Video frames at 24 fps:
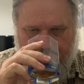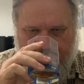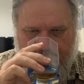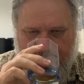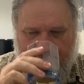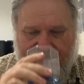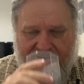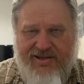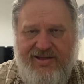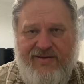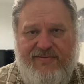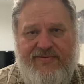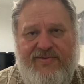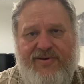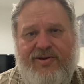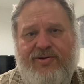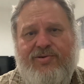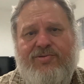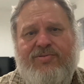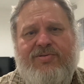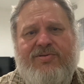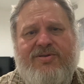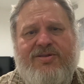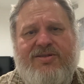But if
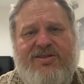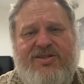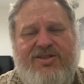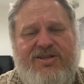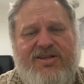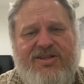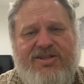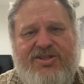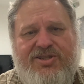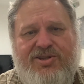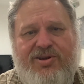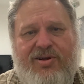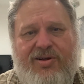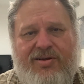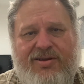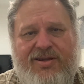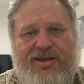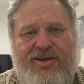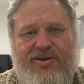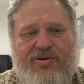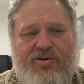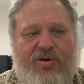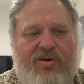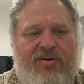you're just
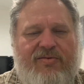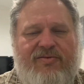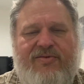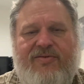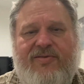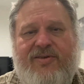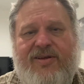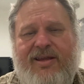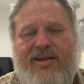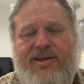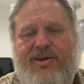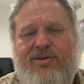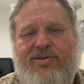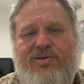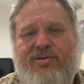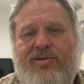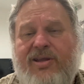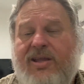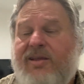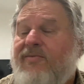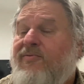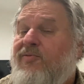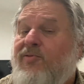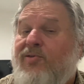starting off and you're
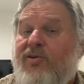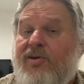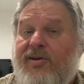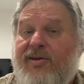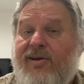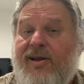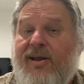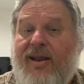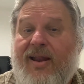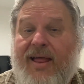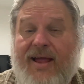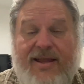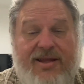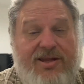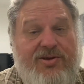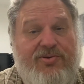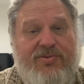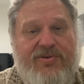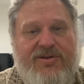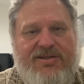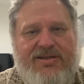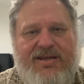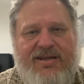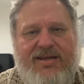looking for a light
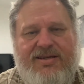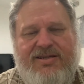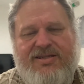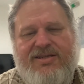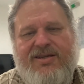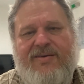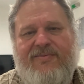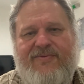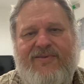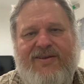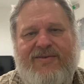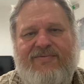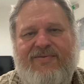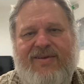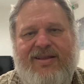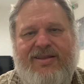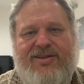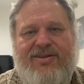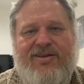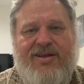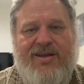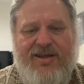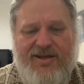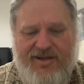whiskey, something
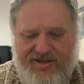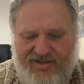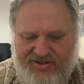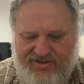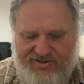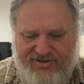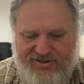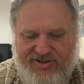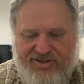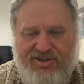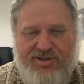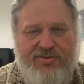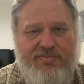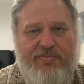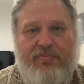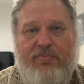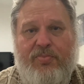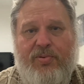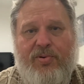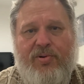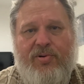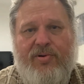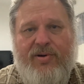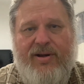that just to
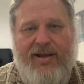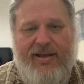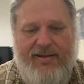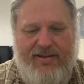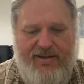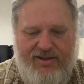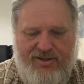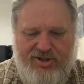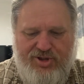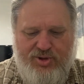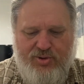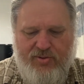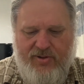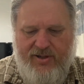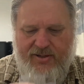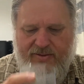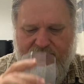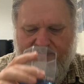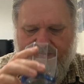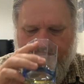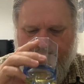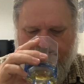pour and enjoy,